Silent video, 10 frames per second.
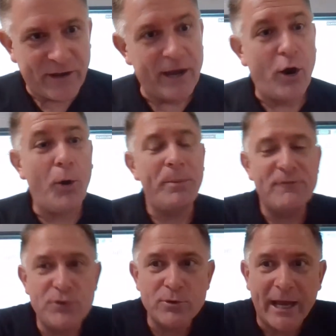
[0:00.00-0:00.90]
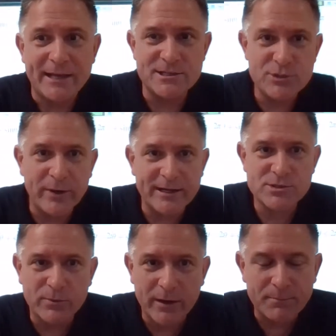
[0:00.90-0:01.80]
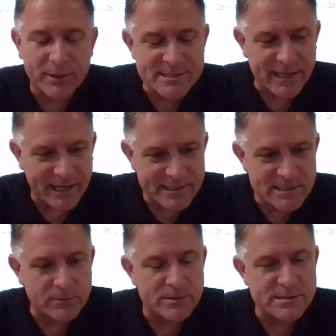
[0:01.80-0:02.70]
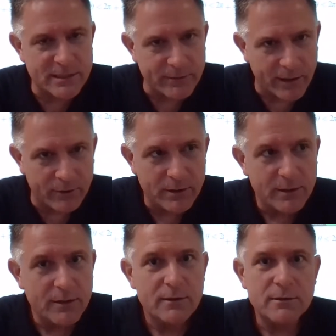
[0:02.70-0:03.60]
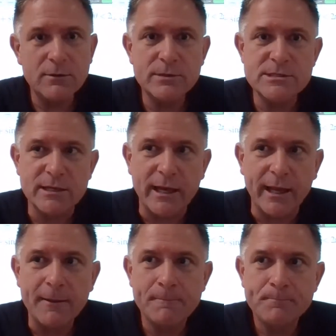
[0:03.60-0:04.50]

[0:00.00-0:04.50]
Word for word: I hope if you had 2x squared plus x equals 0, you would say,